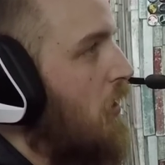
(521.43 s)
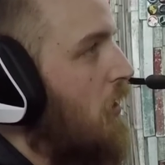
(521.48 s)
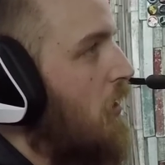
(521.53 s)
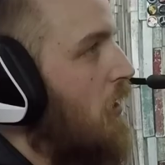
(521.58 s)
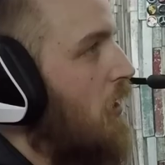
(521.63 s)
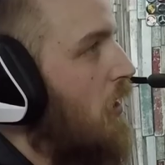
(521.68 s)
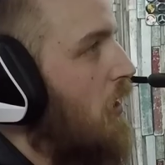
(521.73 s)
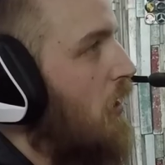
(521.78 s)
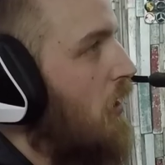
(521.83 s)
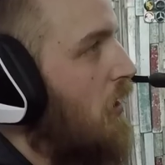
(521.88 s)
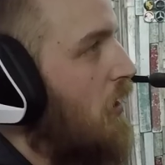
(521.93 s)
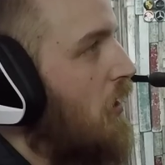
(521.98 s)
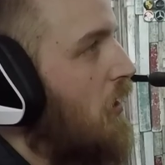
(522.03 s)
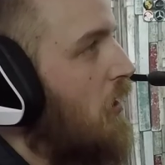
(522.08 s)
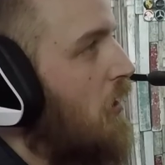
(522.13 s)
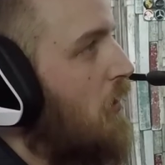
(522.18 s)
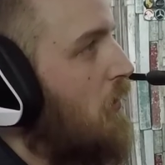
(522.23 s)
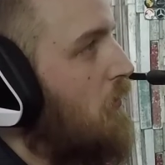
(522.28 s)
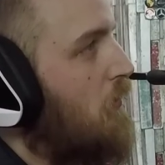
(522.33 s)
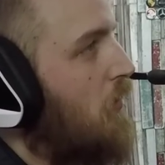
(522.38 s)

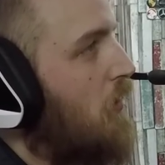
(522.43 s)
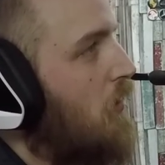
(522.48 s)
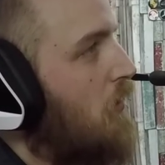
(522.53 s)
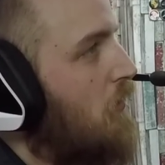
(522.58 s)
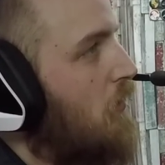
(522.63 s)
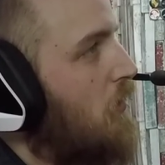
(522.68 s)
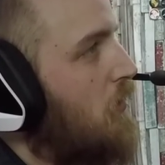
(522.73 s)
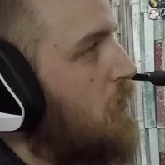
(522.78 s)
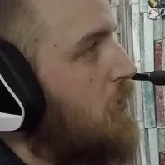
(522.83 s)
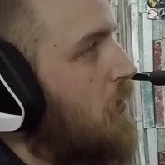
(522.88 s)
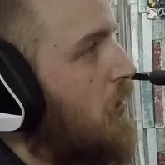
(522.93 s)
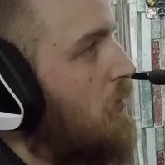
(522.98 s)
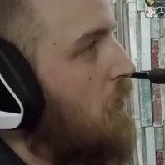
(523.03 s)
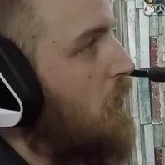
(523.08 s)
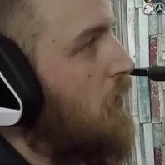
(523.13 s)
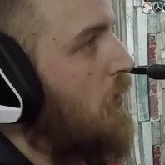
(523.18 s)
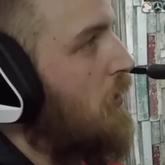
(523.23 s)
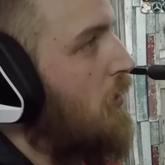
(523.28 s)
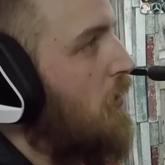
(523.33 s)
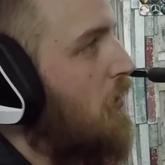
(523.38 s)
Where else are
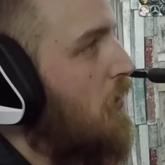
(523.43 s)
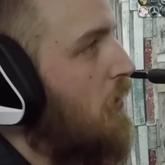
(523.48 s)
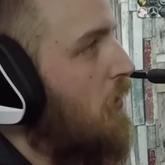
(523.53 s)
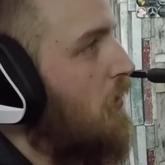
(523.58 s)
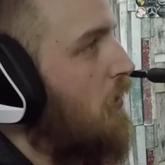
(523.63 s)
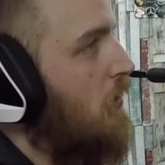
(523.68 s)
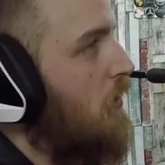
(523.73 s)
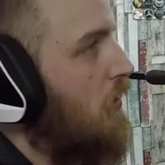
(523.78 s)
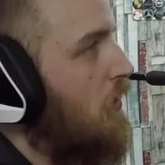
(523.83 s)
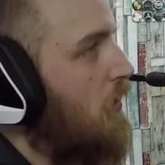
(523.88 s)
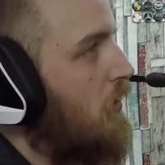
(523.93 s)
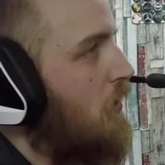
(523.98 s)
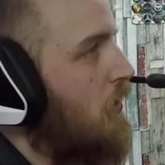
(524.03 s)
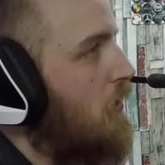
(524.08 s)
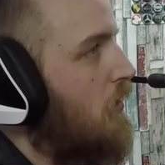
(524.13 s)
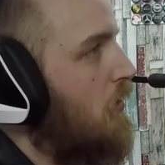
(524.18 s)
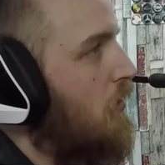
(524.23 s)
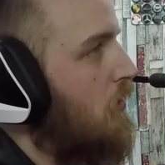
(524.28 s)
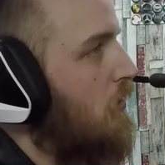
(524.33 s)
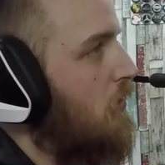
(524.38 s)
we?
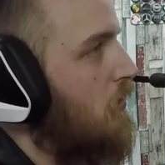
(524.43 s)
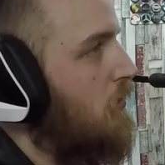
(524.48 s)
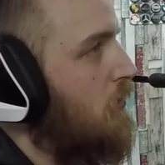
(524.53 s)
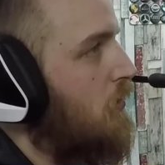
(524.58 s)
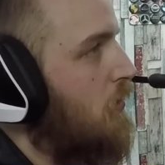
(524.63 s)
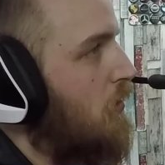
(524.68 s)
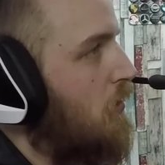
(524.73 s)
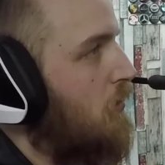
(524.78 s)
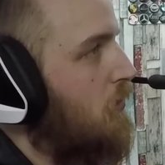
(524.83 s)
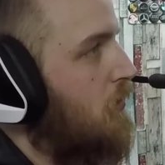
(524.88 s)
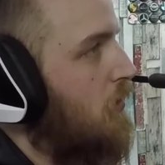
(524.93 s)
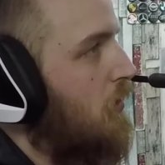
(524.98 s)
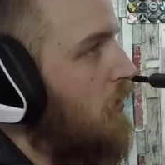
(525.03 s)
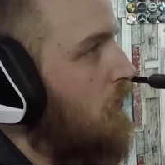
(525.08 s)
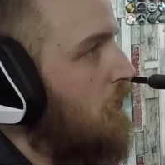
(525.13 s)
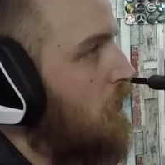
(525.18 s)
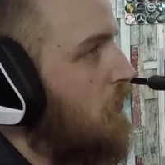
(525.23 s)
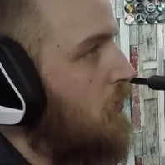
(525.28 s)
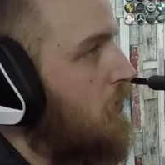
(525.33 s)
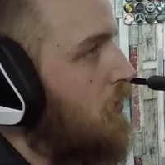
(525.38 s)
Shall I see
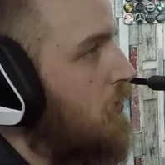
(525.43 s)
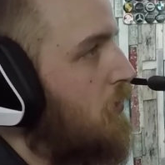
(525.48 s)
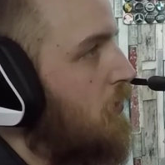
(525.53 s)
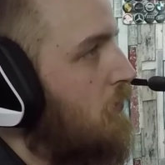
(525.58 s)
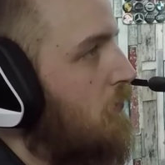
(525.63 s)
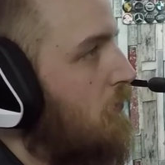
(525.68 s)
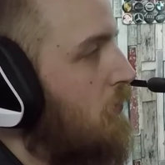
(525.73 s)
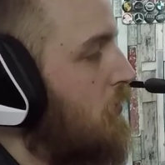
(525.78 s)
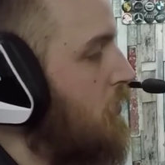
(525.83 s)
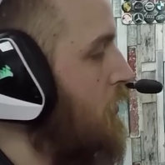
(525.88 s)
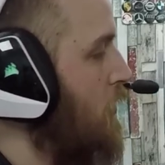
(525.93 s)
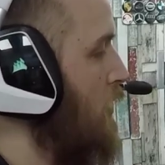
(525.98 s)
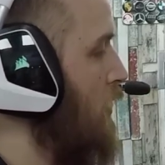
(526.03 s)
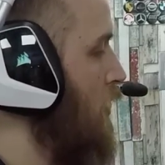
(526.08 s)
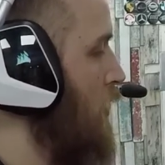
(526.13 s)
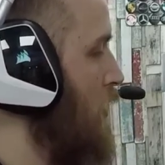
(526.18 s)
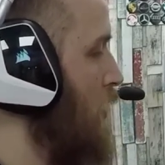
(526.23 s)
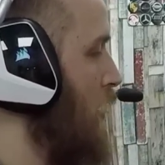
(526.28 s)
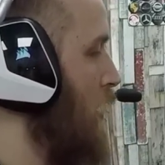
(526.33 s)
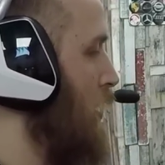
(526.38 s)
if a system
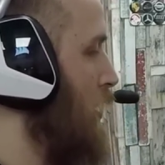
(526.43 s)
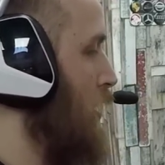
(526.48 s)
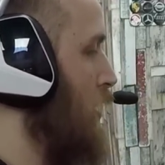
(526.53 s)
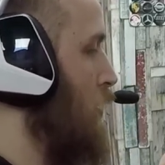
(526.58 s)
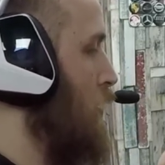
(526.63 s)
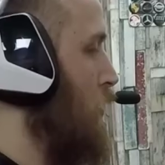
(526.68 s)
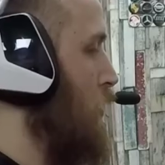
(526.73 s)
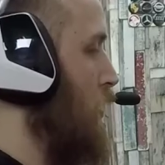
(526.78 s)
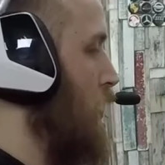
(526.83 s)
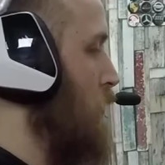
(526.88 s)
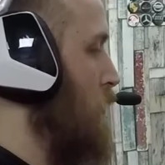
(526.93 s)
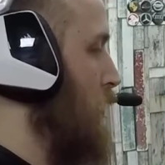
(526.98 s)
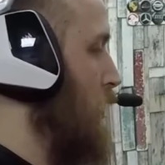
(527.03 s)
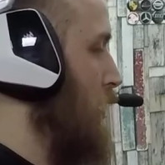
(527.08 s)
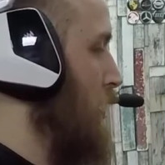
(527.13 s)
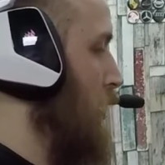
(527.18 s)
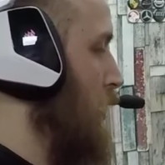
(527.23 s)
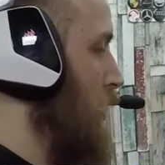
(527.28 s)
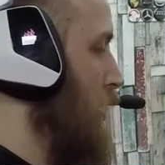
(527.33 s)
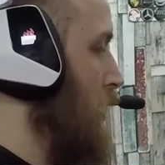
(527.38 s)
restore? Yeah, you could. I mean,
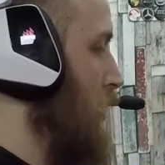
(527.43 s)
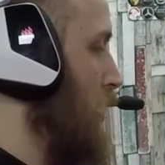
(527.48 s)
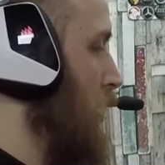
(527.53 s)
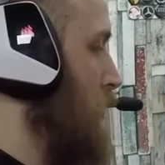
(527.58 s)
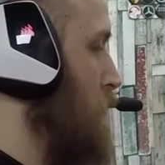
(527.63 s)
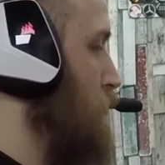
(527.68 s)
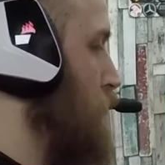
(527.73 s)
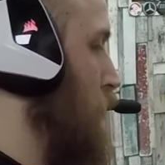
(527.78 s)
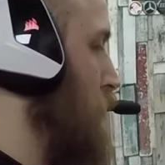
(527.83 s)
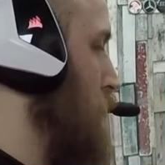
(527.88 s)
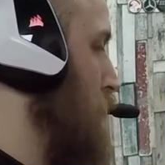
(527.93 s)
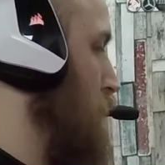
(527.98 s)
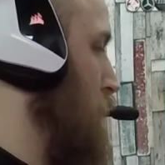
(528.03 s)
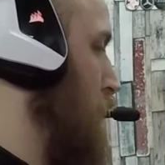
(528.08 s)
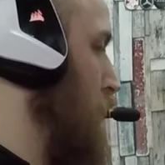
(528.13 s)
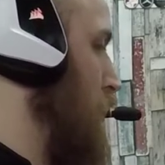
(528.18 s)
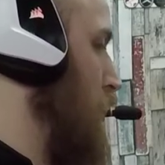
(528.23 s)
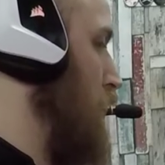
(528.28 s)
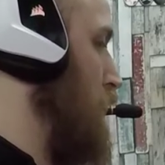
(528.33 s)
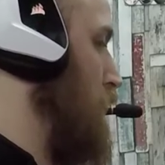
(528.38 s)
he had problem with
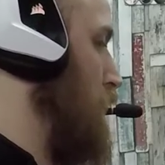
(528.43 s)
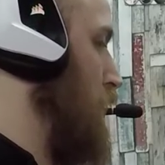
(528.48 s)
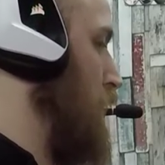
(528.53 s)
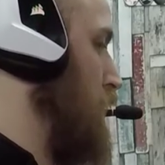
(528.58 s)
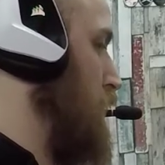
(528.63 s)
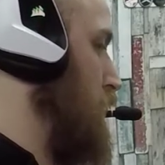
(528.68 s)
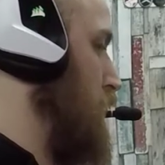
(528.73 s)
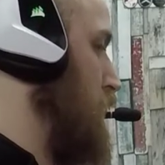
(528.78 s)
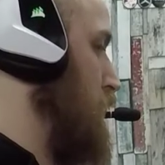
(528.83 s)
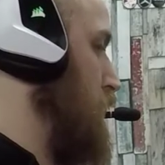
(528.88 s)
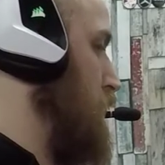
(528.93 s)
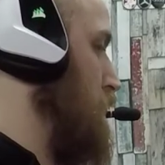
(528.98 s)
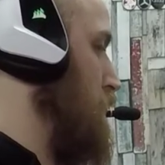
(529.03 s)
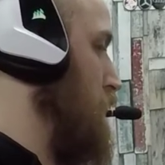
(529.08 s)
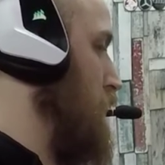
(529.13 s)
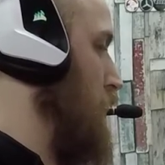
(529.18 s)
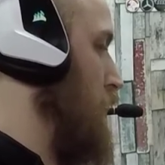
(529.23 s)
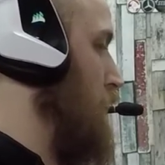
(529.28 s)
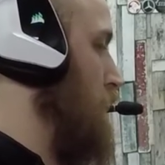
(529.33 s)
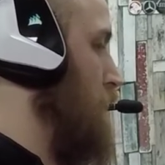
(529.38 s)
the operating system
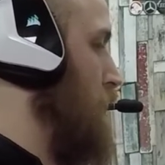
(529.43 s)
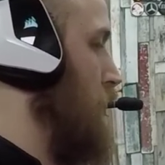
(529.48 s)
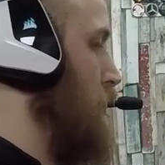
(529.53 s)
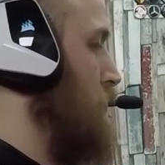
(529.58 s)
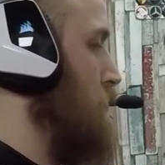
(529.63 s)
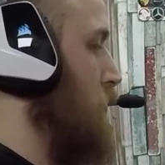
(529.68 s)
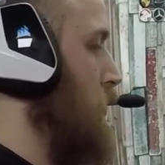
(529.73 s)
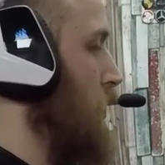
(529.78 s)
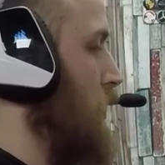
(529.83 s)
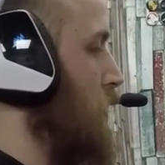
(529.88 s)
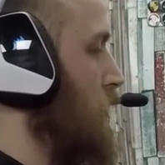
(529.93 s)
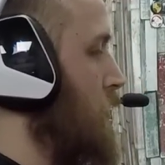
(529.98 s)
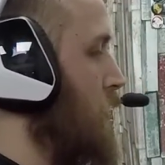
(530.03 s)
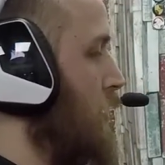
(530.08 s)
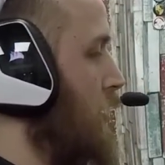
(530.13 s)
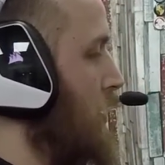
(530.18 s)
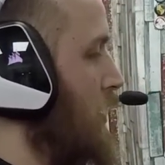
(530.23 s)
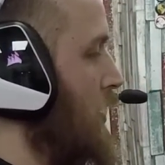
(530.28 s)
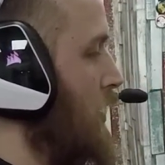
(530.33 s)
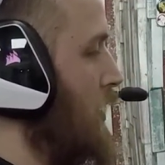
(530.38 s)
in the first place.
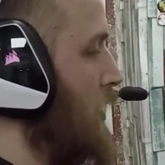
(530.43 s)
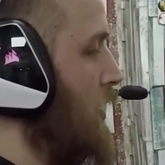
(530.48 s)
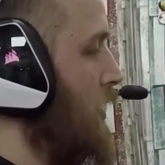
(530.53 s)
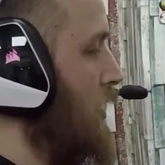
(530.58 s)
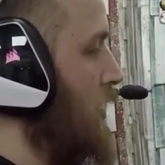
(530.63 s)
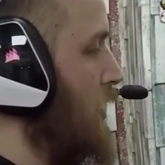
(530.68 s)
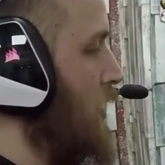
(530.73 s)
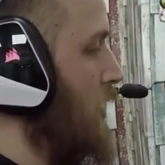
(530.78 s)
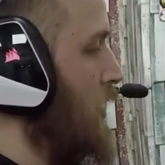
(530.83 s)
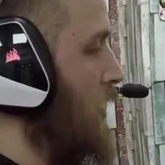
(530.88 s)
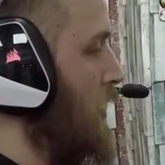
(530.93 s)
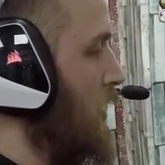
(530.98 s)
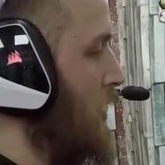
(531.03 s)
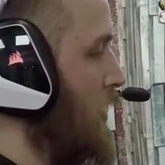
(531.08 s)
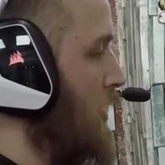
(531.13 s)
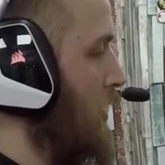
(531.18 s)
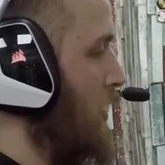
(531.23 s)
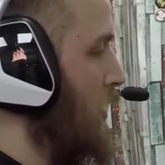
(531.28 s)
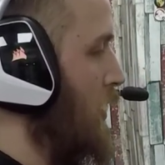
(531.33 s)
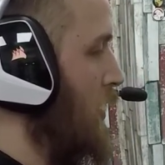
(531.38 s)

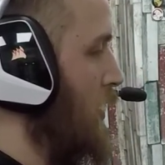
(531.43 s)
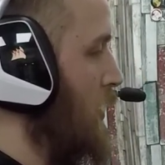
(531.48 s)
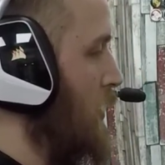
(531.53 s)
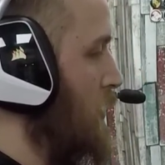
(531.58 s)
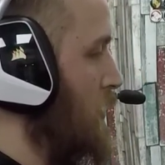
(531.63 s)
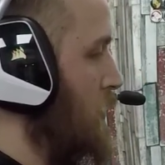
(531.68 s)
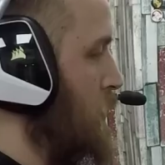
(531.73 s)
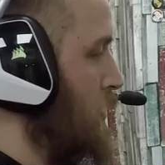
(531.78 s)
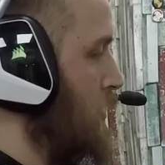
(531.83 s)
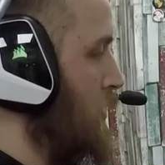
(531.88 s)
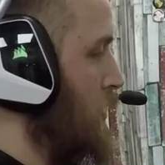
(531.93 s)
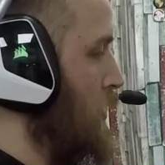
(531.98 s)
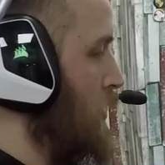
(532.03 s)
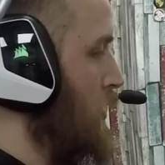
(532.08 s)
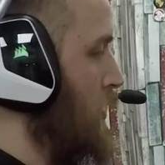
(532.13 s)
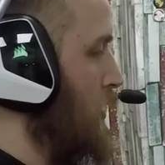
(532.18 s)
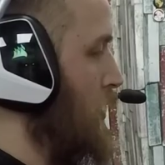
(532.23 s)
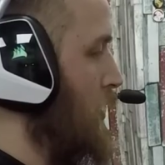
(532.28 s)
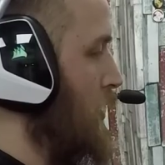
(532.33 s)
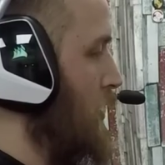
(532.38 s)

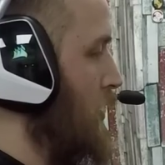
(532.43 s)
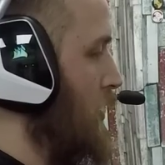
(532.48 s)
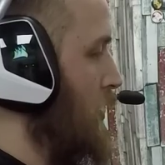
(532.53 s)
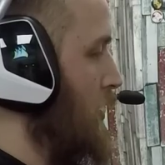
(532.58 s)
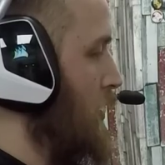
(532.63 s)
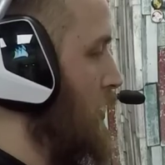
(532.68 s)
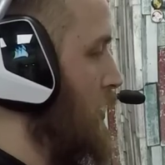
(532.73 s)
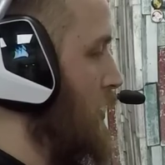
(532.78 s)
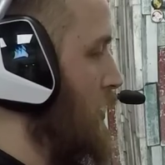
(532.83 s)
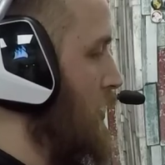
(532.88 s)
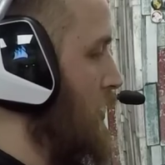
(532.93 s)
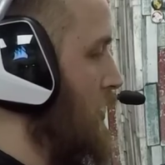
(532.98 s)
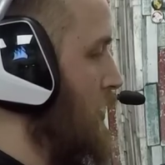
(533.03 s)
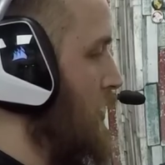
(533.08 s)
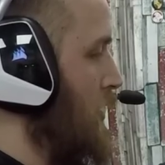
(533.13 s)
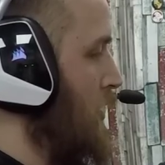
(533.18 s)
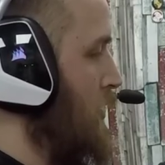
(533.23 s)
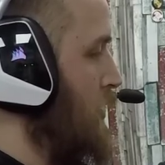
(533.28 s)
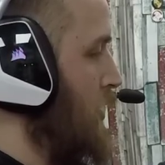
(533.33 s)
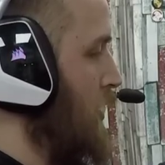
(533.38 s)
So
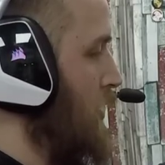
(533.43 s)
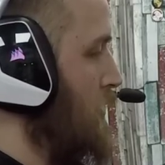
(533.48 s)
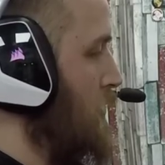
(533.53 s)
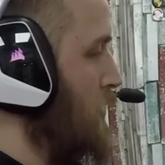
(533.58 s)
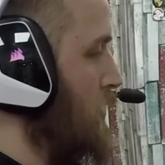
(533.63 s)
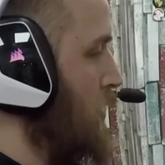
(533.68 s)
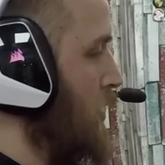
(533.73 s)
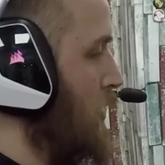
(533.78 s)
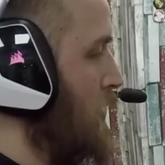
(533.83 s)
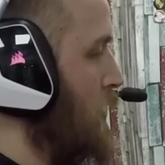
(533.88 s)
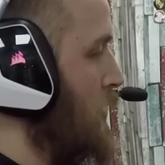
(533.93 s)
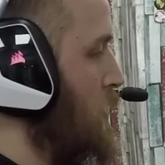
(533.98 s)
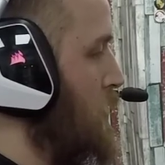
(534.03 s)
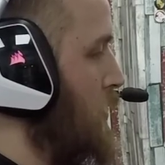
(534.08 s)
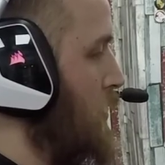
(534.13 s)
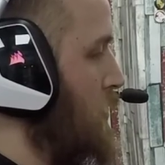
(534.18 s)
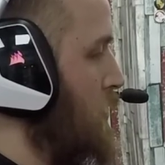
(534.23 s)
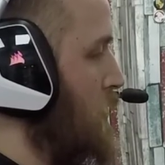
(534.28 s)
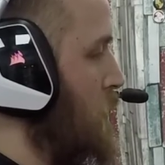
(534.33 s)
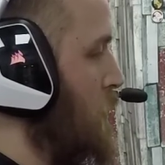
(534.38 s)
he said it was corrupt
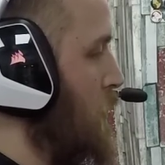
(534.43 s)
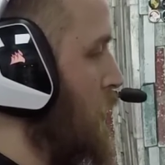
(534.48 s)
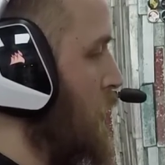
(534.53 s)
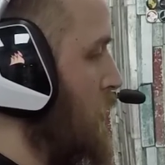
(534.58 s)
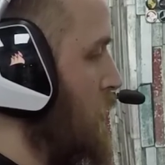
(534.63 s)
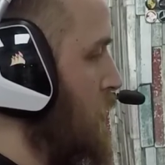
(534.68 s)
or something.